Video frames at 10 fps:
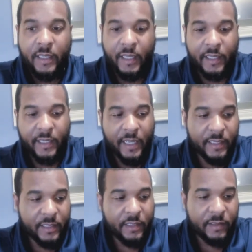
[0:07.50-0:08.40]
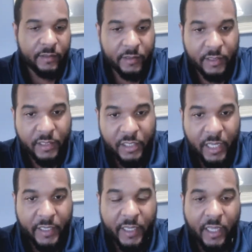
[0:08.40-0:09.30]
Hey guys, this is
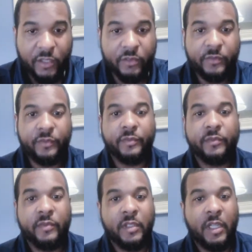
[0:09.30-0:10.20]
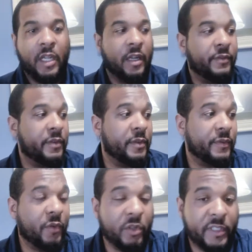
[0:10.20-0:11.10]
Jadiel from the
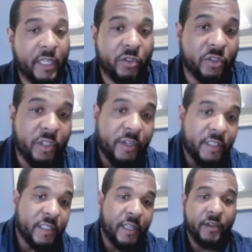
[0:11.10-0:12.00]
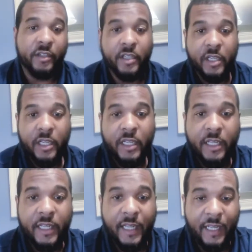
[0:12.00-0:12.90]
Fourth Angels Learning Center.
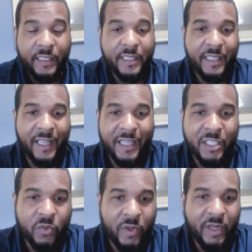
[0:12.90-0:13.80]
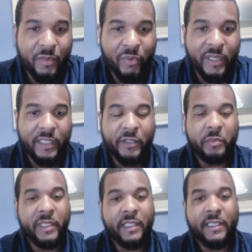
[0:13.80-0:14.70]
Today I just wanted to bring a little
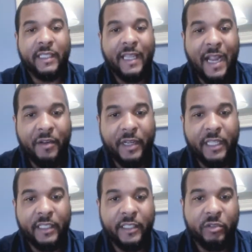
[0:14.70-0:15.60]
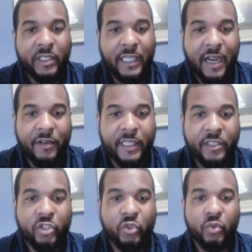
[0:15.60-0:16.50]
clarity
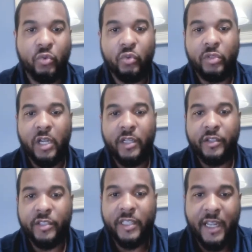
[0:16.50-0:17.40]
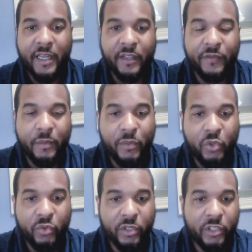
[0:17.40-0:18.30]
to the understanding of the
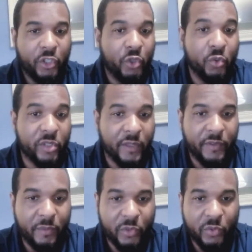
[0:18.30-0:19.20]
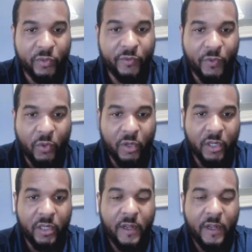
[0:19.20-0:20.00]
moon, the use of the moon for